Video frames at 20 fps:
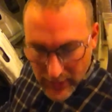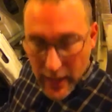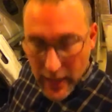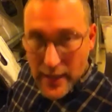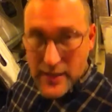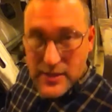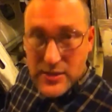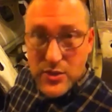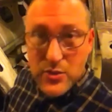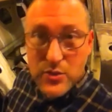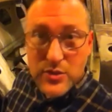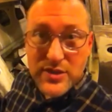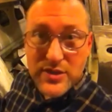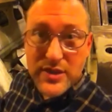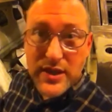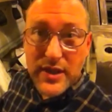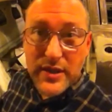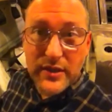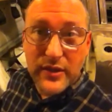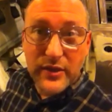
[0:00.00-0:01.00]
case you
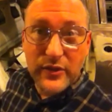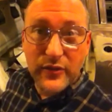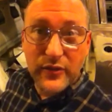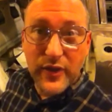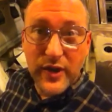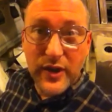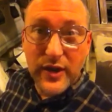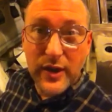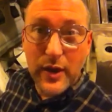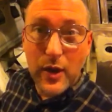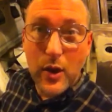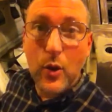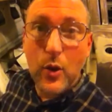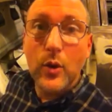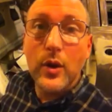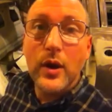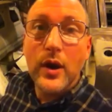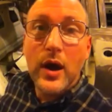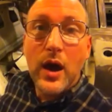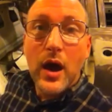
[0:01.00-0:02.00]
see this video,
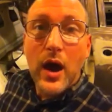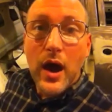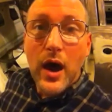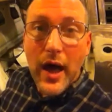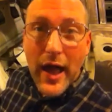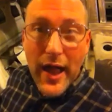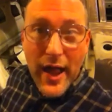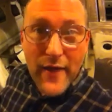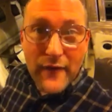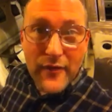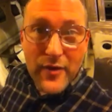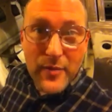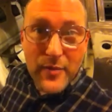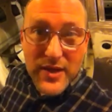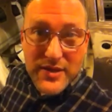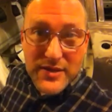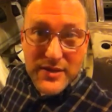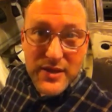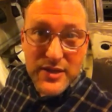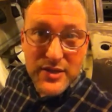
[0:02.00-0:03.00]
I have a
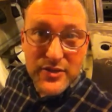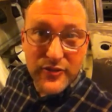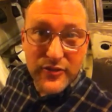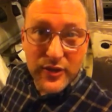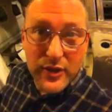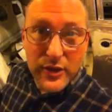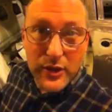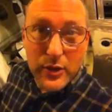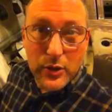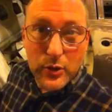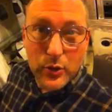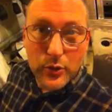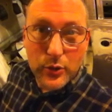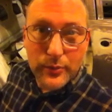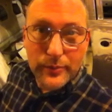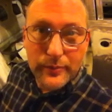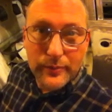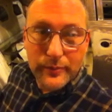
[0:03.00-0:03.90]
message for you.